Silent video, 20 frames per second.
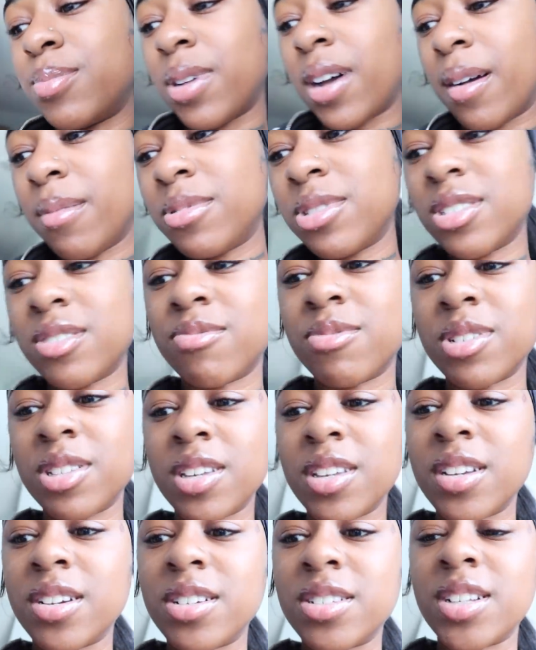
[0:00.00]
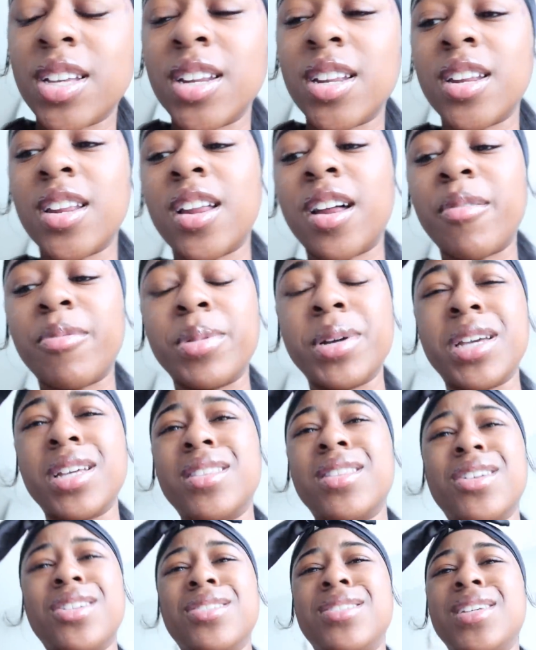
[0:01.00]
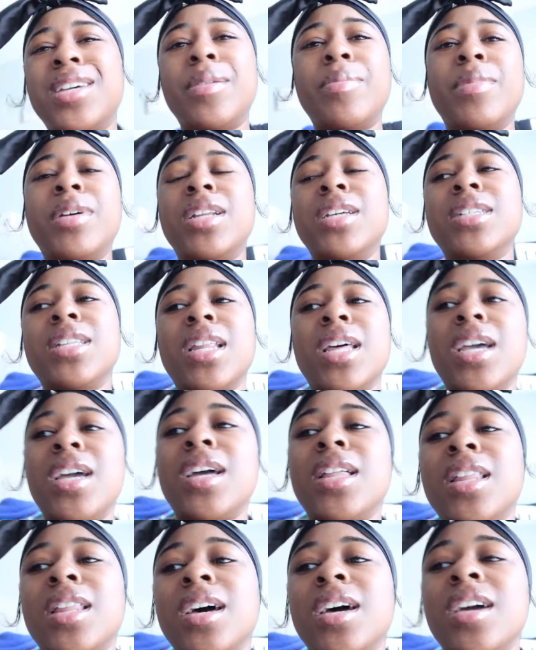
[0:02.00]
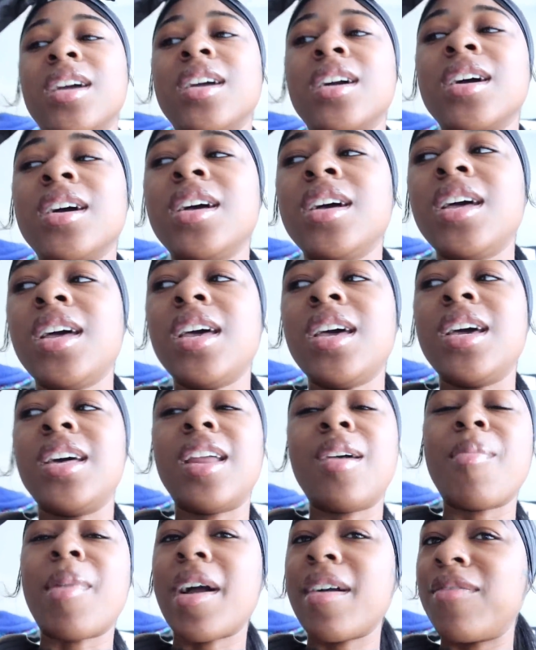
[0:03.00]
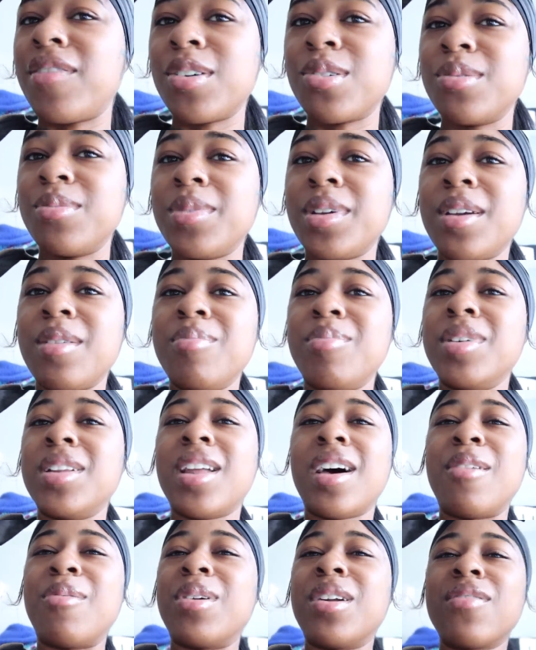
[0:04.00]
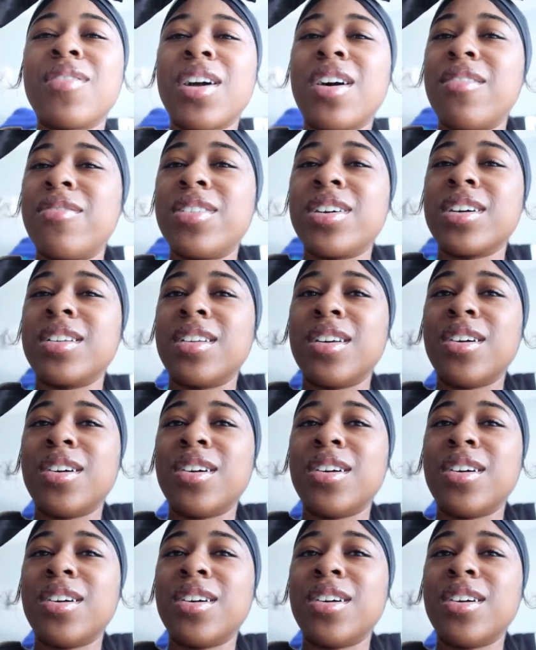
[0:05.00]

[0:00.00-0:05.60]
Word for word: But I'm just really irritated that I'm gonna get there 10 minutes late, like, and they might fuck with me, but like, what if y'all fucking